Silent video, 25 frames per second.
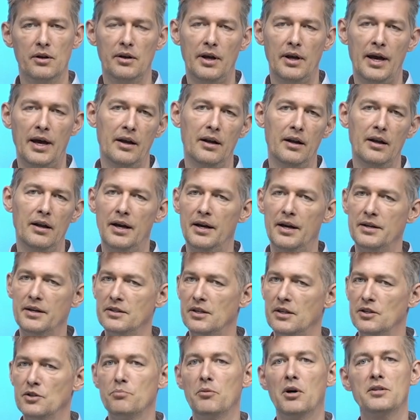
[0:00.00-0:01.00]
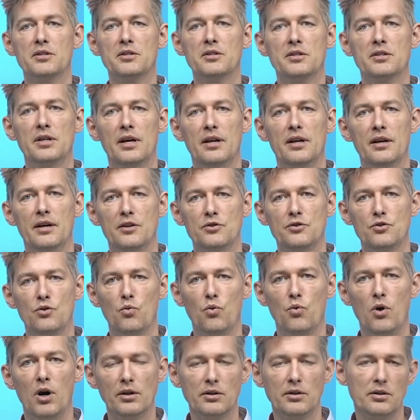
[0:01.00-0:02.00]
analyze as much data as you
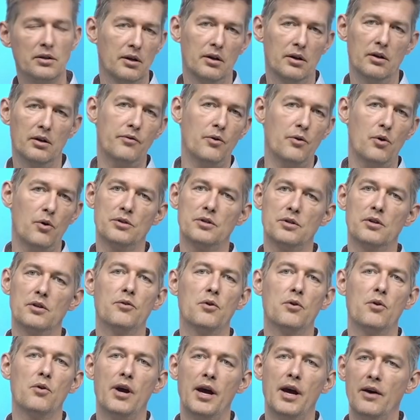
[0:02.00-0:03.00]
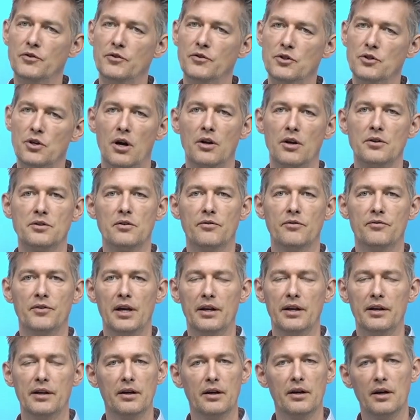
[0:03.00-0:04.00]
want. Of course, if you have tons of
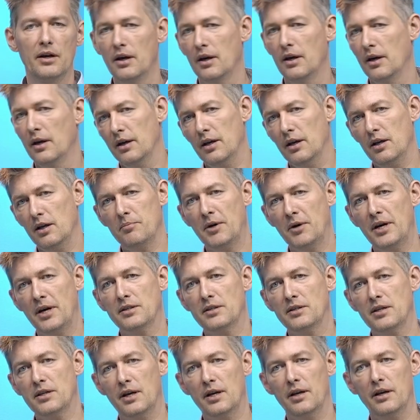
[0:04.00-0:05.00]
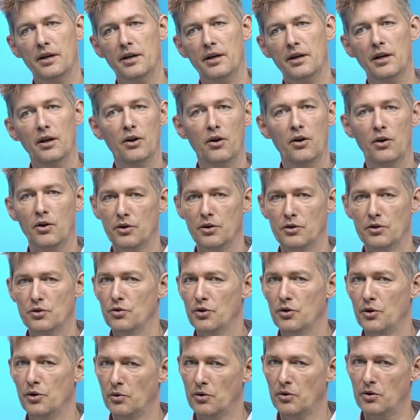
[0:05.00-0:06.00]
data, it might take a little longer to
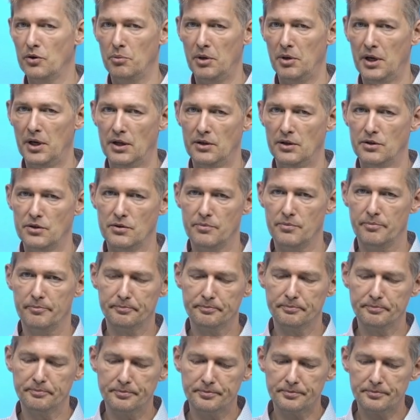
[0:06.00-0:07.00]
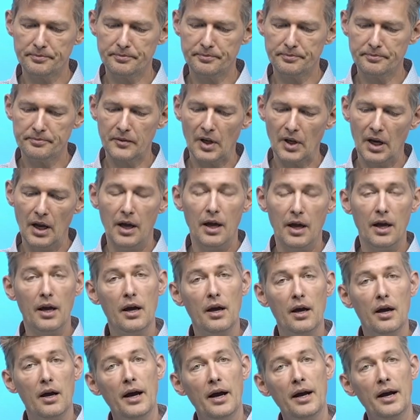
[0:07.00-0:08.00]
load the page.
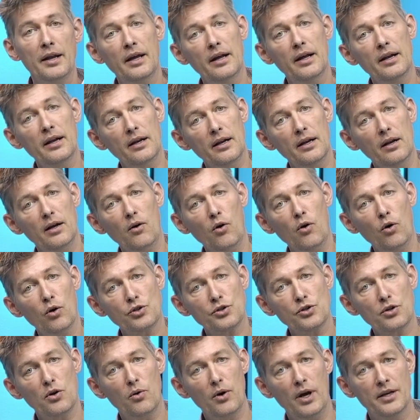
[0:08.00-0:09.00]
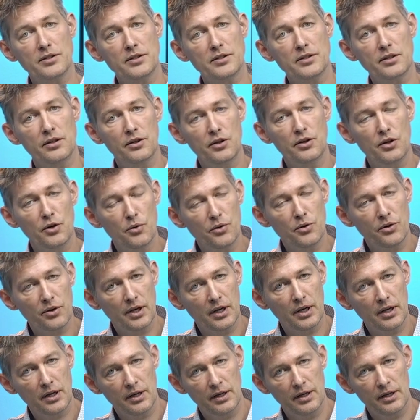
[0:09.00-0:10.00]
And then also as a new
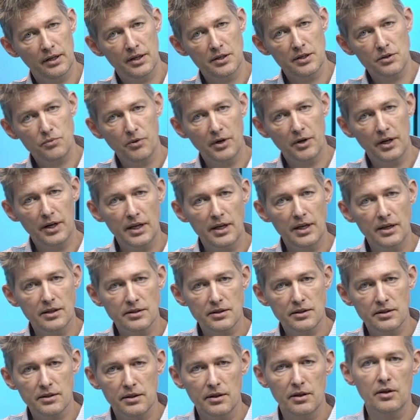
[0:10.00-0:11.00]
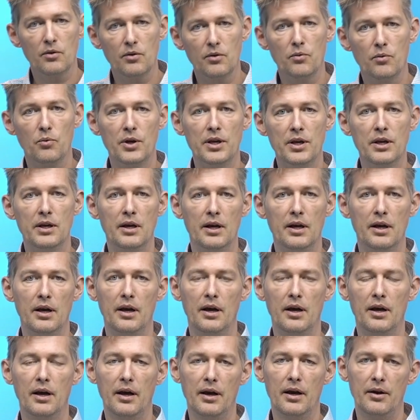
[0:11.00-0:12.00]
thing in this release, we
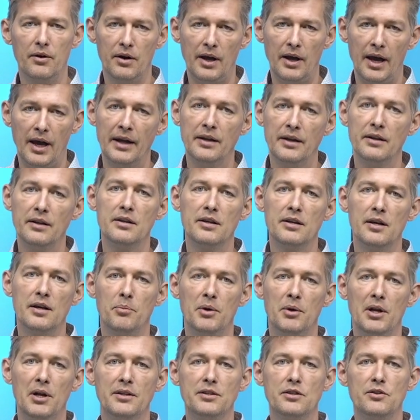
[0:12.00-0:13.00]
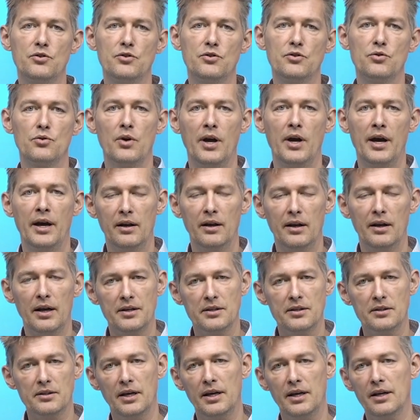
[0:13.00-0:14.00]
added the ability to
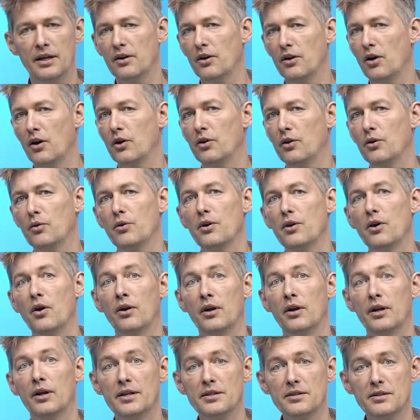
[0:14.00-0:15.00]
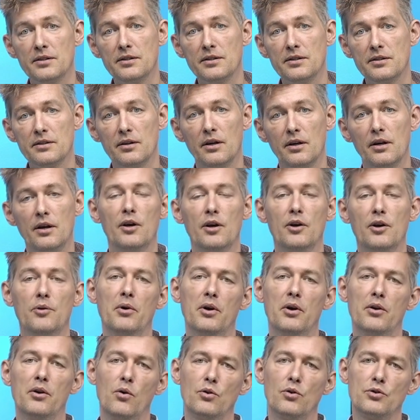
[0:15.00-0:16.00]
analyze data not only on lists,
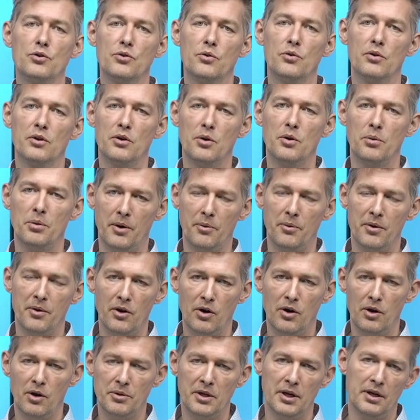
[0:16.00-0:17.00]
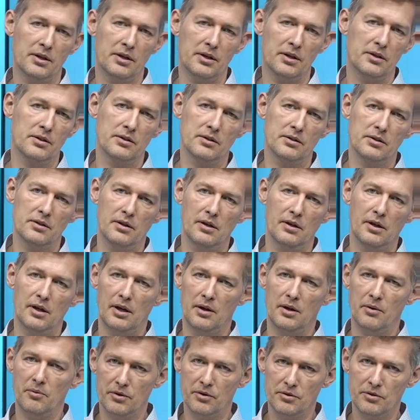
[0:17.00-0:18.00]
but also on query objects.
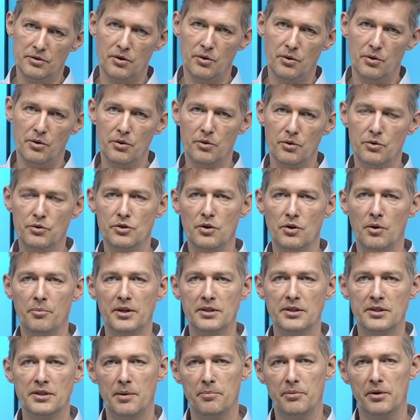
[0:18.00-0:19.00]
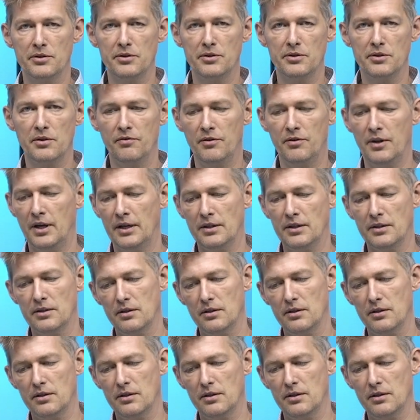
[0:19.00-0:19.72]
And we'll show you some examples of that